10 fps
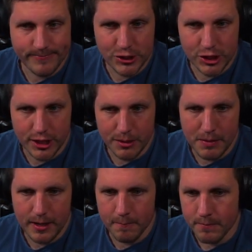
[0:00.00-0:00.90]
Silly
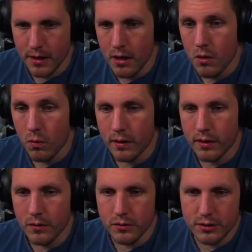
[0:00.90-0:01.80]
me. We're
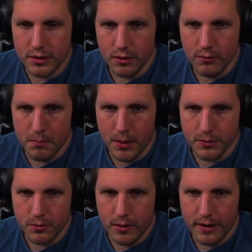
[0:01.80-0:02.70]
gonna go Silver
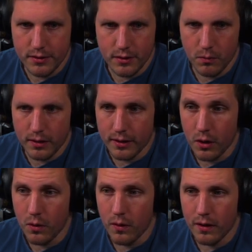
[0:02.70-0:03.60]
Posterizer. We're
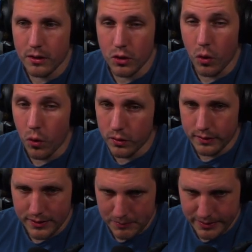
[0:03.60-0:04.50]
gonna go Gold
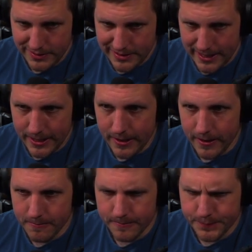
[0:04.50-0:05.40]
Limitless
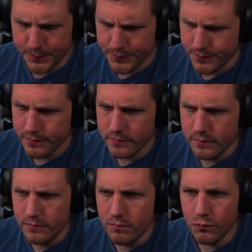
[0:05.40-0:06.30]
Takeoff,
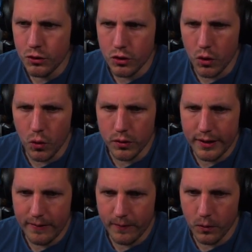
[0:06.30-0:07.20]
Gold
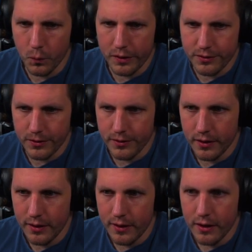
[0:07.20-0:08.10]
Aerial Wizard,
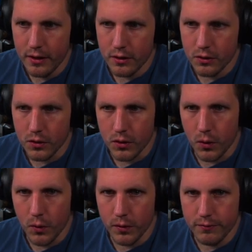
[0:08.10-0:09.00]

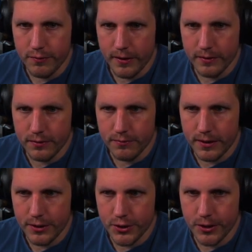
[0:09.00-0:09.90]
Gold Fearless
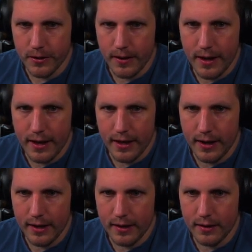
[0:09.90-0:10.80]
Finisher,
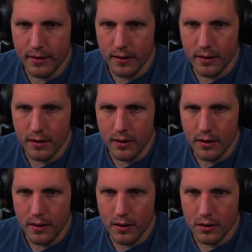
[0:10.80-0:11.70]
and
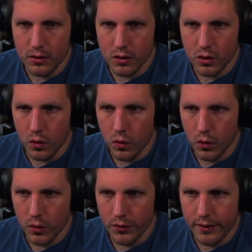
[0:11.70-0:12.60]

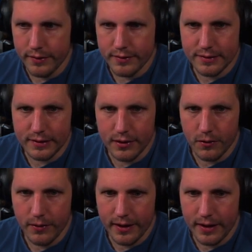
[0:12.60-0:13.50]
Gold
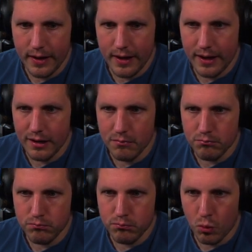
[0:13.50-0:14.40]
Slithery, and
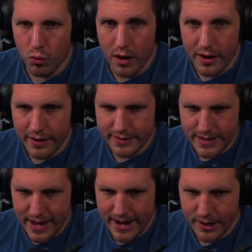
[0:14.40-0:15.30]
Bronze
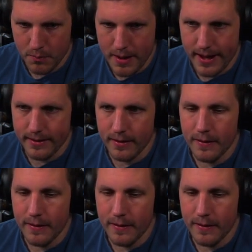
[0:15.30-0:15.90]
Acrobat.